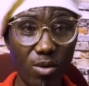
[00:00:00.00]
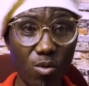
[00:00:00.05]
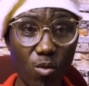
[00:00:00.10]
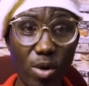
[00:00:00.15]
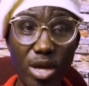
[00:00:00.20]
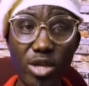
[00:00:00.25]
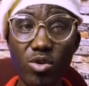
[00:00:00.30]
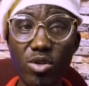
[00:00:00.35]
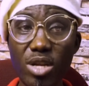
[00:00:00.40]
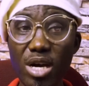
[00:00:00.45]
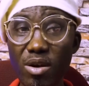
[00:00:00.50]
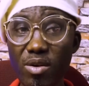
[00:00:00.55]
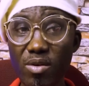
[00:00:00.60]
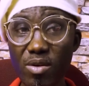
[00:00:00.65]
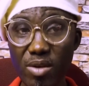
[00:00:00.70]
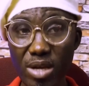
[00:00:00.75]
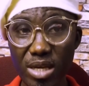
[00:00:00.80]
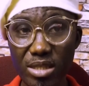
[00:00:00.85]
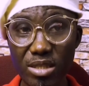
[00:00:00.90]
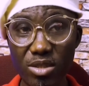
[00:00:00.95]
when you now
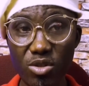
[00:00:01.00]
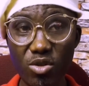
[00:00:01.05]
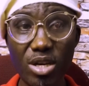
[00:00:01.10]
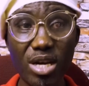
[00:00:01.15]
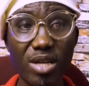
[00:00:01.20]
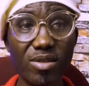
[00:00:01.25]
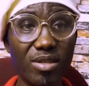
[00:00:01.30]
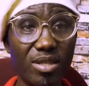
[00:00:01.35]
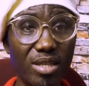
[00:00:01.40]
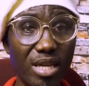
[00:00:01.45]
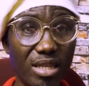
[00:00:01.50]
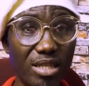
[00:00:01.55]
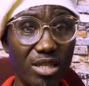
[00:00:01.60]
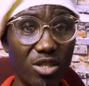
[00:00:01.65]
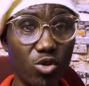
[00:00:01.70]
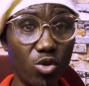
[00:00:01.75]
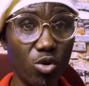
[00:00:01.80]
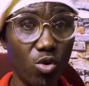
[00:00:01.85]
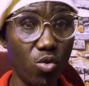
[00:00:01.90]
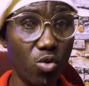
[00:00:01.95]
get in, you now see that
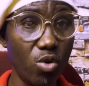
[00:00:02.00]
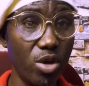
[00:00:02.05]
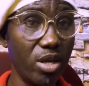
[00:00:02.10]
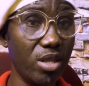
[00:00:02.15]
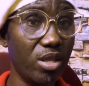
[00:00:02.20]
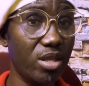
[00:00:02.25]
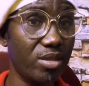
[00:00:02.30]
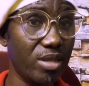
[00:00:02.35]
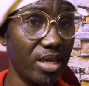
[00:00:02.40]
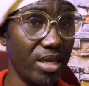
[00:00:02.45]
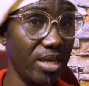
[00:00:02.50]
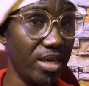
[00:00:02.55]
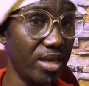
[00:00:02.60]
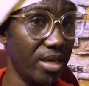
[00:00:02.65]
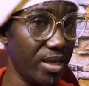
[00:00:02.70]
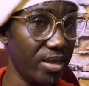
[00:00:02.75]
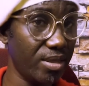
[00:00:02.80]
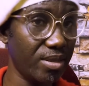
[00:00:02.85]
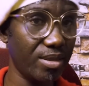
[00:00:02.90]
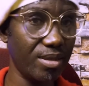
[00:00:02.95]
it's not who it said
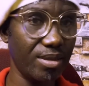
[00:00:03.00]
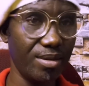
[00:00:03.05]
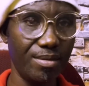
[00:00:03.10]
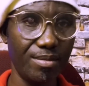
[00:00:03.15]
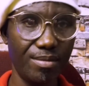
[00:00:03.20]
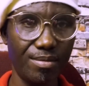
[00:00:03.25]
he is.